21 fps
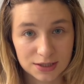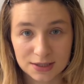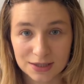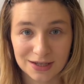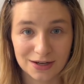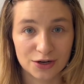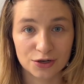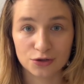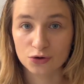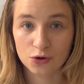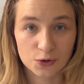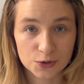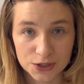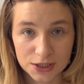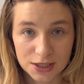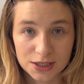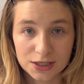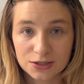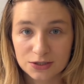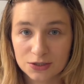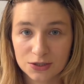they're
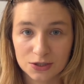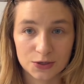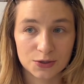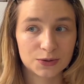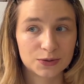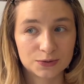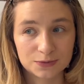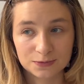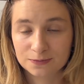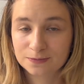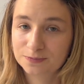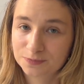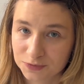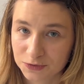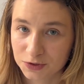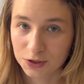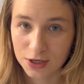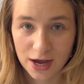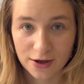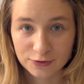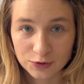noisy, so
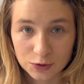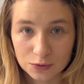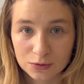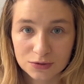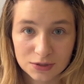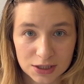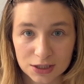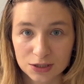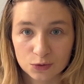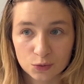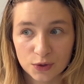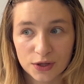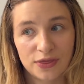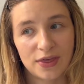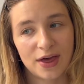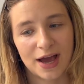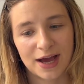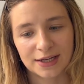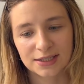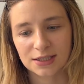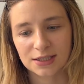you have to deal with that.